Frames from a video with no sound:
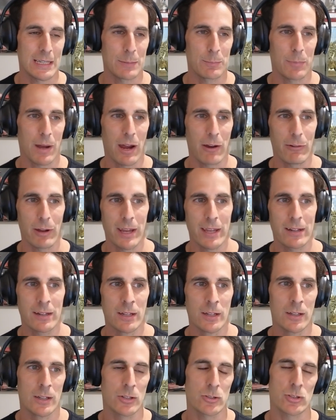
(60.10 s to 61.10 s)
Bahrain.
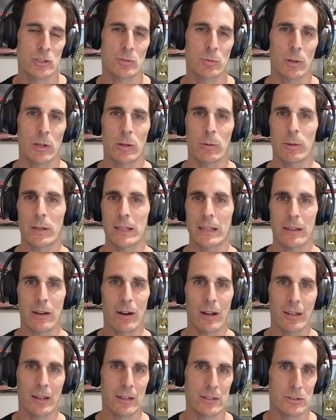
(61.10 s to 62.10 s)
Just want to quickly
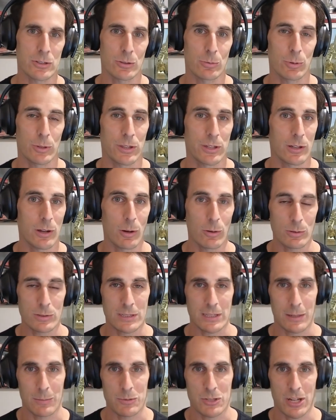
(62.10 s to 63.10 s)
highlight to you what the goals
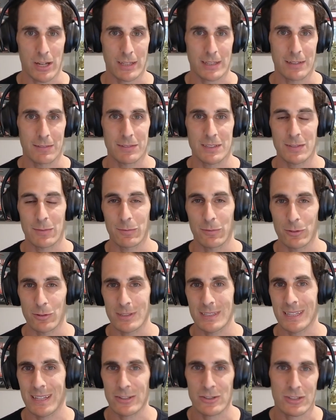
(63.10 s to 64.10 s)
and objectives for
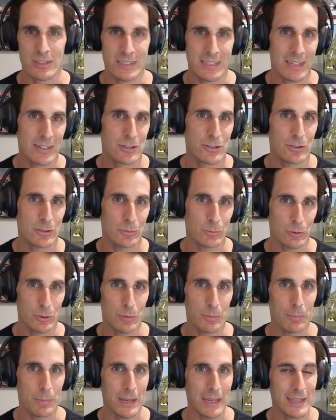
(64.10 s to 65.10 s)
such a session
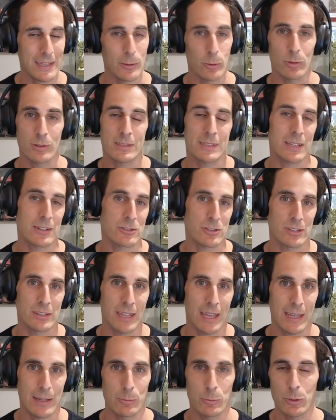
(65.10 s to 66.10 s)
would be, or such a
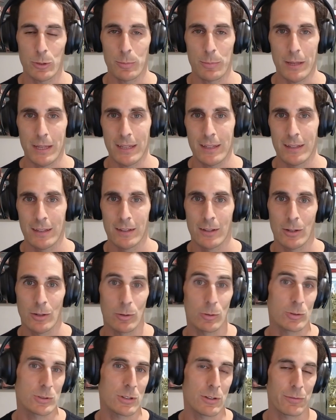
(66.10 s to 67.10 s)
day would be.
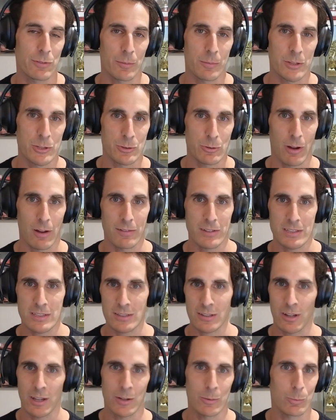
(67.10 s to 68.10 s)
Also from the driver's
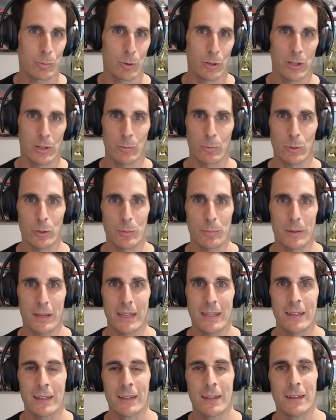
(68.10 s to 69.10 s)
side, what it would
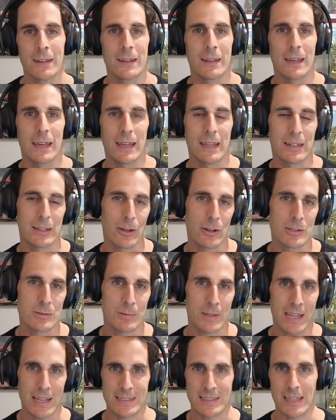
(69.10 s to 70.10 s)
be. And it goes
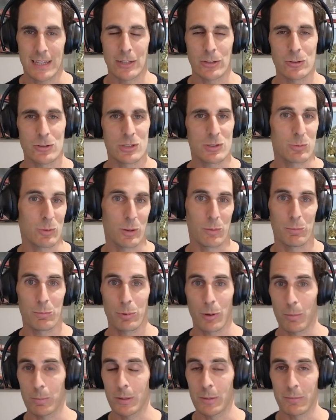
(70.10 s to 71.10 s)
without saying, you just want
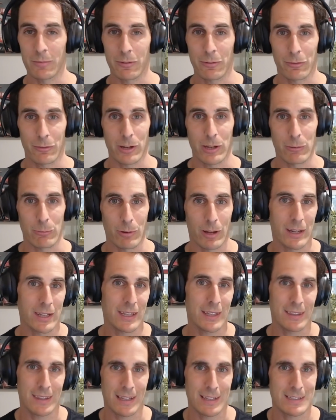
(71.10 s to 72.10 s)
problem-free
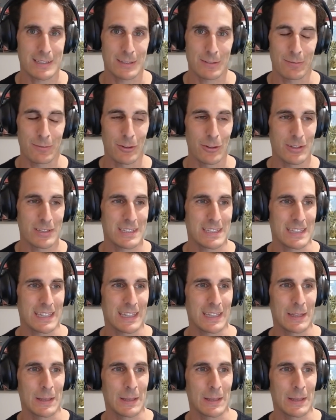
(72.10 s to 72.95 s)
running. That's the first thing.